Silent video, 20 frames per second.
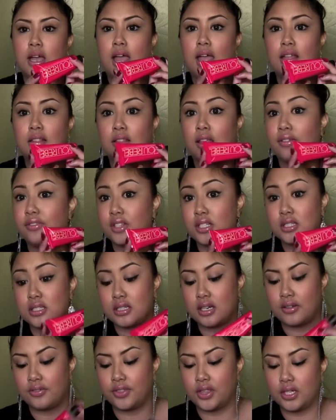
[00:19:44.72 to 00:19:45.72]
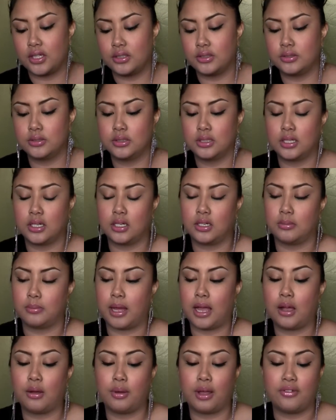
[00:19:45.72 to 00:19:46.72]
I love this stuff, though.
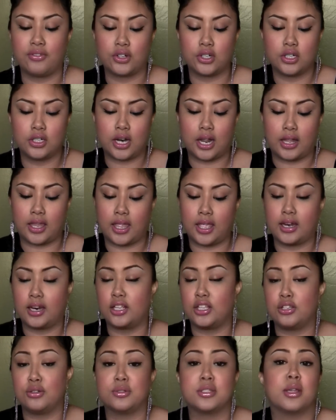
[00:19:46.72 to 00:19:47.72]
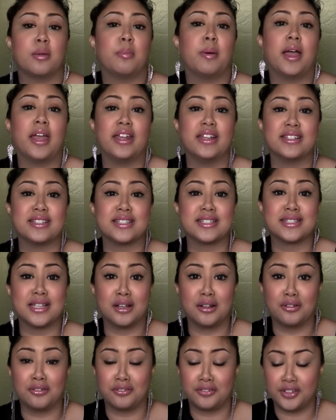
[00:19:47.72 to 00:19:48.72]
However, I cannot use it by
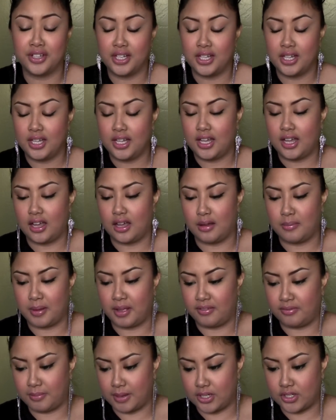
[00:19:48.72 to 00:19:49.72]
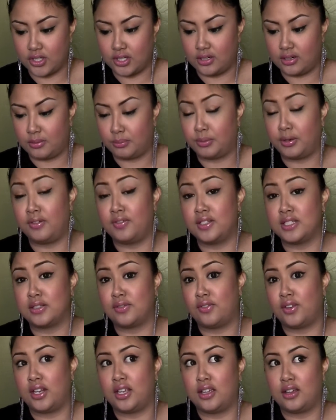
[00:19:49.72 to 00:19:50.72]
itself. I've mentioned in a previous
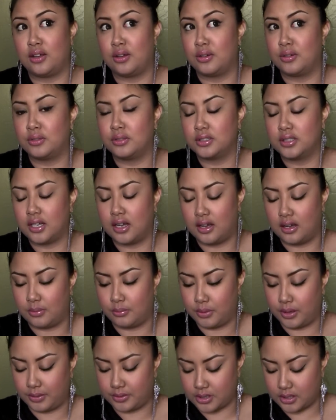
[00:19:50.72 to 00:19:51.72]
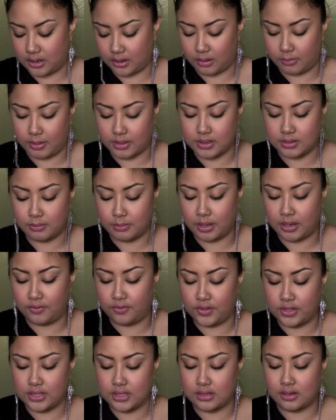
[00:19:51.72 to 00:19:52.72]
video when I was talking about some
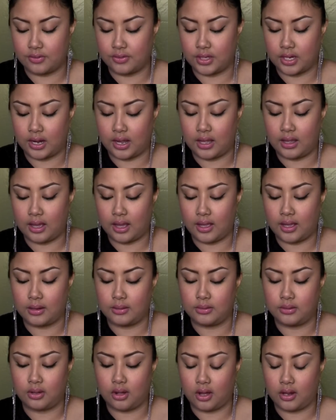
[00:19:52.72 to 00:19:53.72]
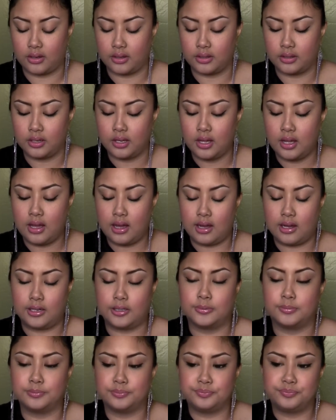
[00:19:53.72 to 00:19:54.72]
benefit stuff that I had gotten.
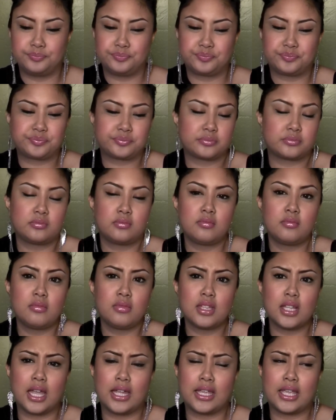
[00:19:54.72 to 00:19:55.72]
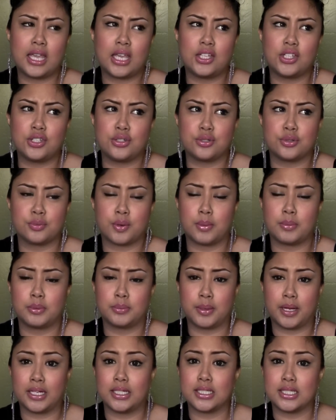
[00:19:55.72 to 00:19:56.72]
I can't use
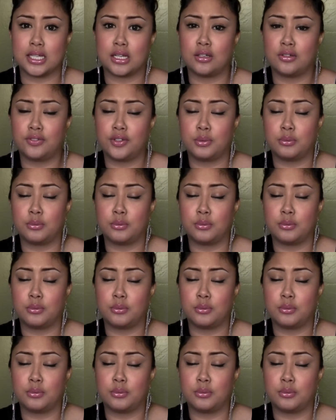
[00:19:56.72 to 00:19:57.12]
Rebel by itself.